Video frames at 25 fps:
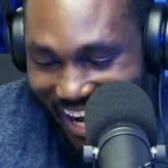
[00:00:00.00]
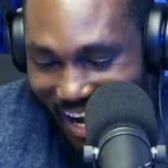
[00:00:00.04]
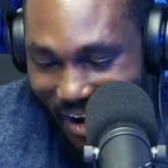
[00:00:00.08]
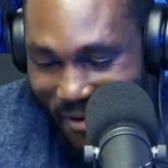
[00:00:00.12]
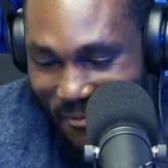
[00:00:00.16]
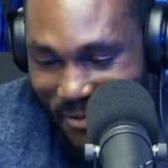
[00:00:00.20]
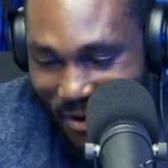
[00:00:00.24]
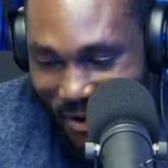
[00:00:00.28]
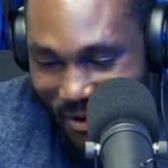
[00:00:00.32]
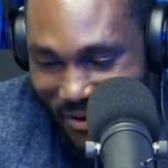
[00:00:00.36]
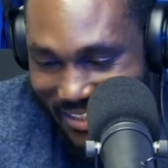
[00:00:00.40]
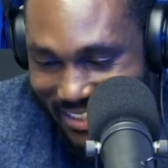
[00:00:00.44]

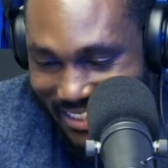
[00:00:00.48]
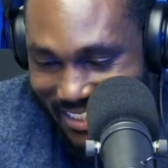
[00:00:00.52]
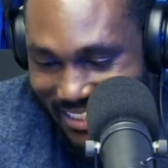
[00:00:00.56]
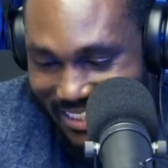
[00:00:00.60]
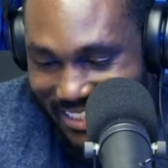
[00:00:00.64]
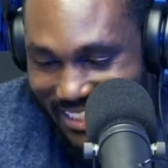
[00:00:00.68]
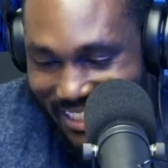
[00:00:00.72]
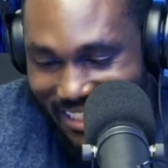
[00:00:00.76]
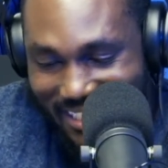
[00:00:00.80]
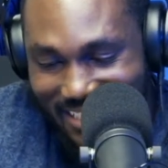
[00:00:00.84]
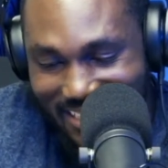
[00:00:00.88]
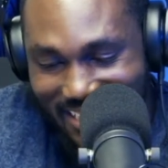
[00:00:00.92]
I'm going to
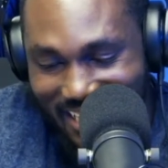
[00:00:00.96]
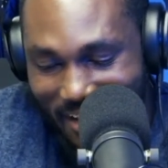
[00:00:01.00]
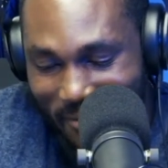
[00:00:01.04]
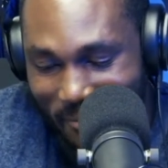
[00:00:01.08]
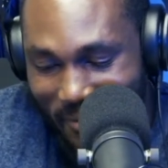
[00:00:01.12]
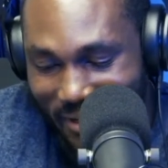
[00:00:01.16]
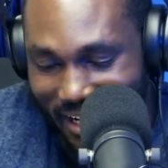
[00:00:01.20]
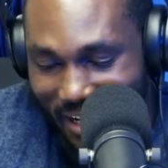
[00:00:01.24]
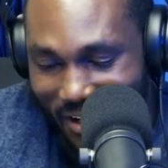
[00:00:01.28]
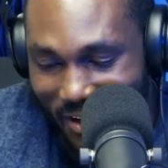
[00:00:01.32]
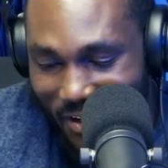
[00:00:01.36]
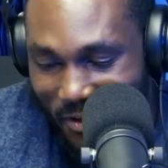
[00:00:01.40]
set the
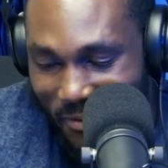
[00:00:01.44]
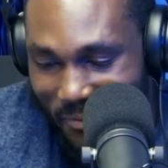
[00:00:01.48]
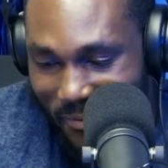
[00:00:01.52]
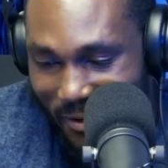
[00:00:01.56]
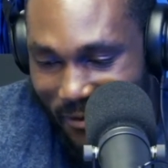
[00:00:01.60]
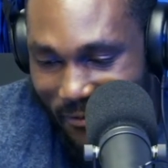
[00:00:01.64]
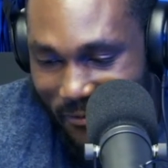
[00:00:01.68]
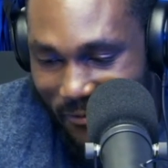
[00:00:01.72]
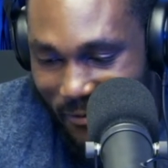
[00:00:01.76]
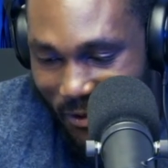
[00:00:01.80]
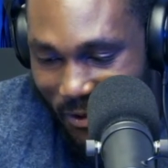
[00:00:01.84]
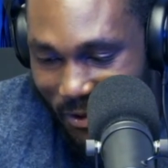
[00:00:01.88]
timer now on
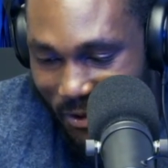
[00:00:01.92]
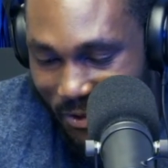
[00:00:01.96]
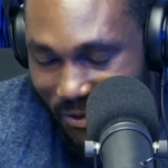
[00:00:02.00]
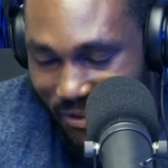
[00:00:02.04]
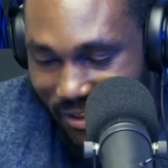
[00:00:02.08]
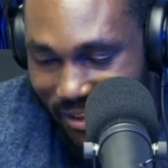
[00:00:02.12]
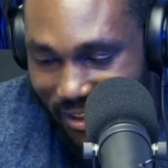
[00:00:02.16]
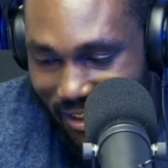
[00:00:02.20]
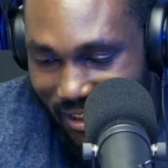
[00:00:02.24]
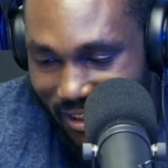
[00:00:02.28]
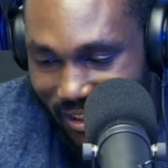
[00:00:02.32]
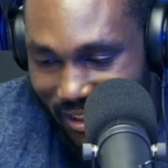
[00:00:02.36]
my
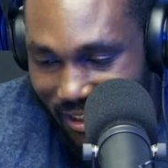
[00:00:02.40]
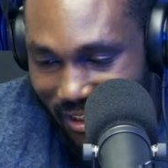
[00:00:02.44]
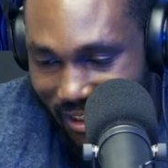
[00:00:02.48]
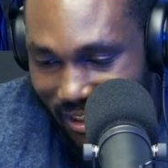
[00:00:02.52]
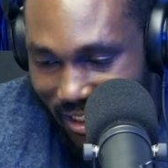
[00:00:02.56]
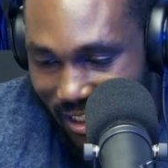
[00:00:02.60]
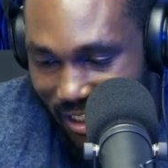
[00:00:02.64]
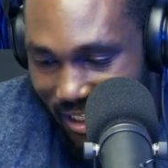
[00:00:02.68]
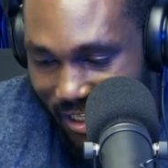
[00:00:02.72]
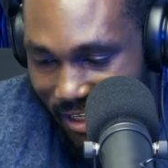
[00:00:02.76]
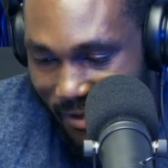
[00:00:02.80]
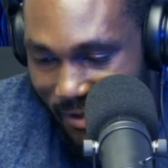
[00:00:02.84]
phone.
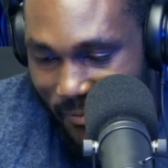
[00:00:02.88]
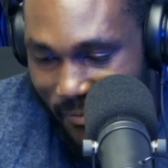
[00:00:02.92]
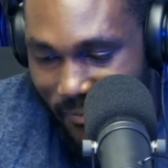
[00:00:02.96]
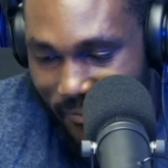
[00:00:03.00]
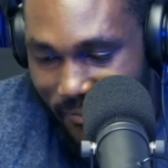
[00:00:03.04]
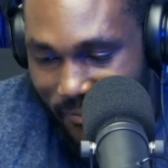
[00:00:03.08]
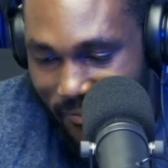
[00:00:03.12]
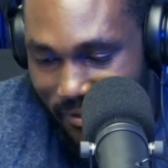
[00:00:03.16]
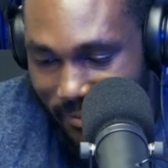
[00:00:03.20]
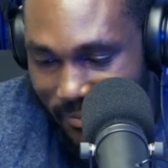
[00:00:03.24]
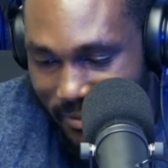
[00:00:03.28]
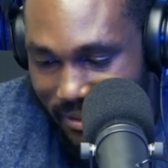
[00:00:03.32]

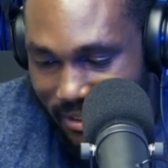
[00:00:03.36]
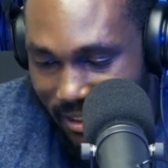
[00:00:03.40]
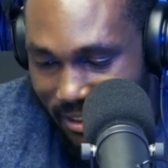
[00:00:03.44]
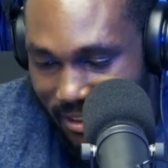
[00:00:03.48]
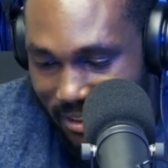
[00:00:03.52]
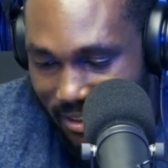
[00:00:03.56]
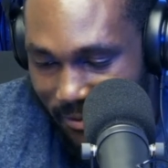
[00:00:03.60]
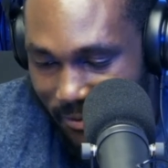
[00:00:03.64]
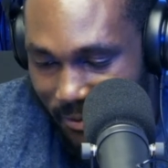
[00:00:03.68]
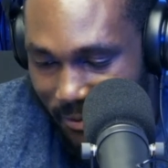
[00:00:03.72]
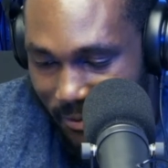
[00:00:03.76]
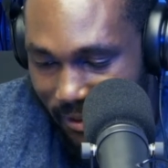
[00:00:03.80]
Um, let me
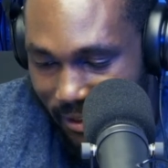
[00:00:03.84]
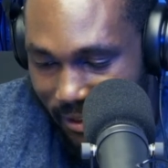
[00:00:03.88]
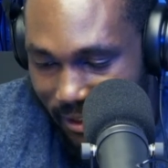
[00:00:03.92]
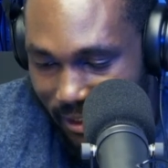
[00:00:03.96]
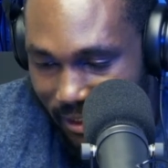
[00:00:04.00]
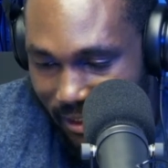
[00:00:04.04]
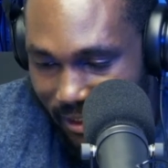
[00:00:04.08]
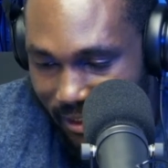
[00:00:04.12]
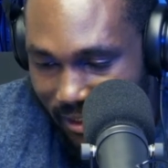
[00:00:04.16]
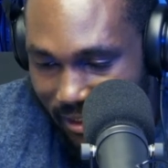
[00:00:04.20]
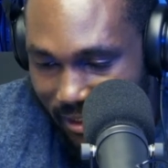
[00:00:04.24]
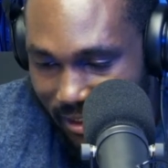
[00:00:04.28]
set this up
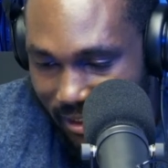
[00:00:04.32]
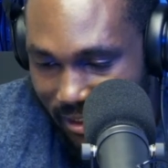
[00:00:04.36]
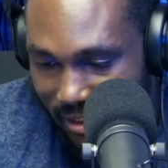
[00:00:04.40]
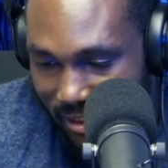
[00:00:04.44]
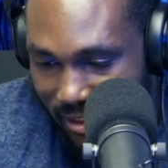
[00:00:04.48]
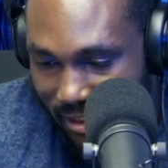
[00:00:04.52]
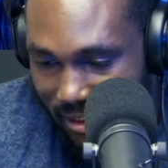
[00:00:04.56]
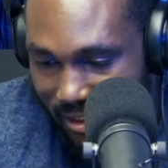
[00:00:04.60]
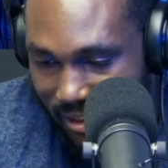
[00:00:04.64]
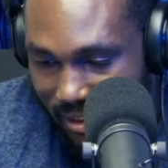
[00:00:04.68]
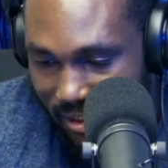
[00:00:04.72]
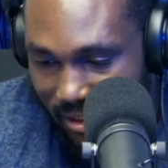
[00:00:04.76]
quickly.
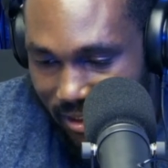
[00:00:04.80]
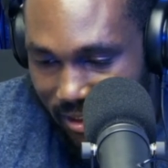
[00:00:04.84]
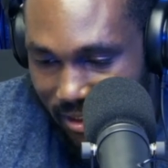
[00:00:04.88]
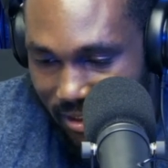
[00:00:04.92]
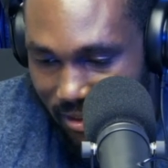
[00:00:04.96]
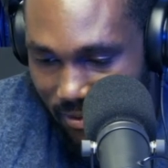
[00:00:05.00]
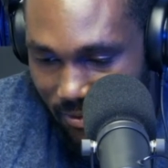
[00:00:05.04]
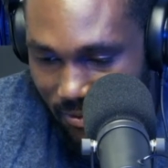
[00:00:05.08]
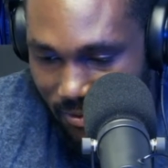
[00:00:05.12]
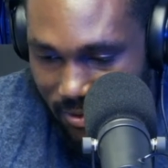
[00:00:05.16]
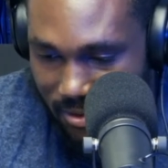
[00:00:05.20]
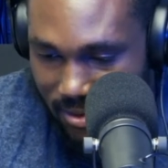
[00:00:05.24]

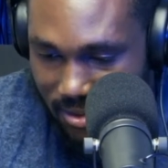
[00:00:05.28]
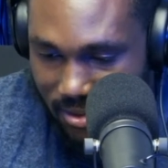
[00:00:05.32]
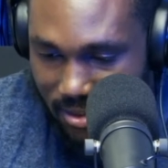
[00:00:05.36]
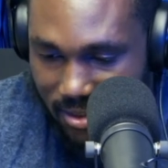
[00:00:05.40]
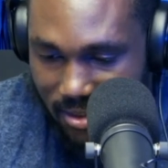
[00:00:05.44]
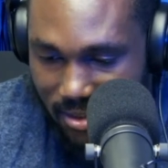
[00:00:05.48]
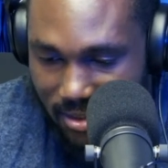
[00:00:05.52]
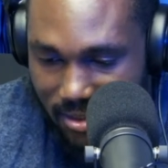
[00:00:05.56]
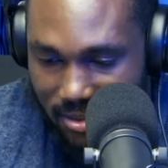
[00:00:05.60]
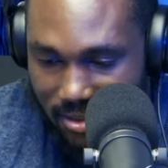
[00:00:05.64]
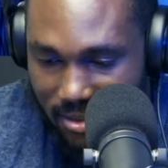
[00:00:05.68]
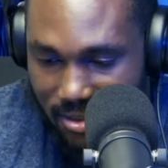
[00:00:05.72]
60 One.
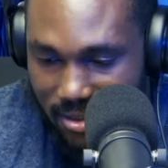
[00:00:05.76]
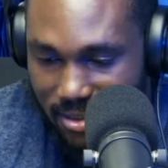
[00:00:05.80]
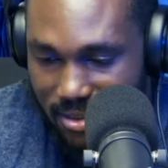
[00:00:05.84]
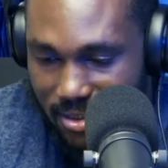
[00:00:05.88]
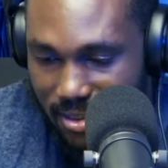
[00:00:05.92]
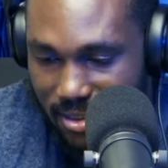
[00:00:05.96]
seconds, yeah?